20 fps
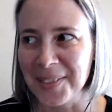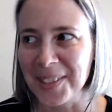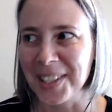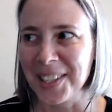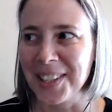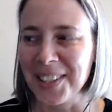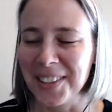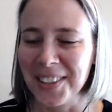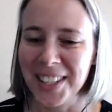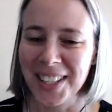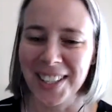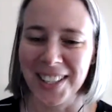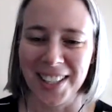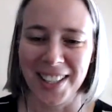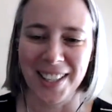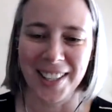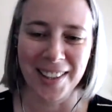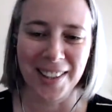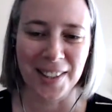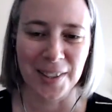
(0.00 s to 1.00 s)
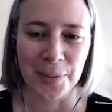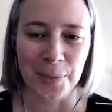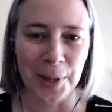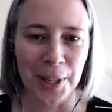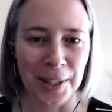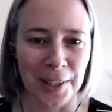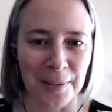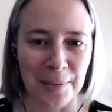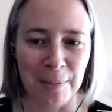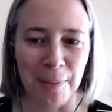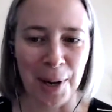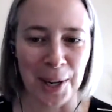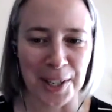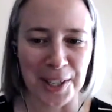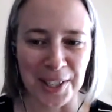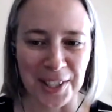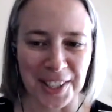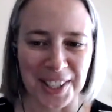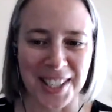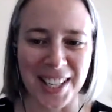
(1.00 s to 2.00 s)
so you don't get like this weird
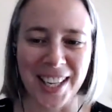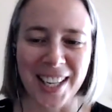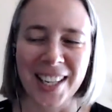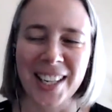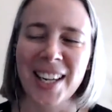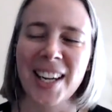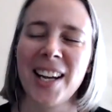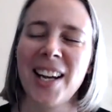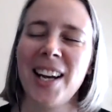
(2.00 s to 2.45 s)
partial state,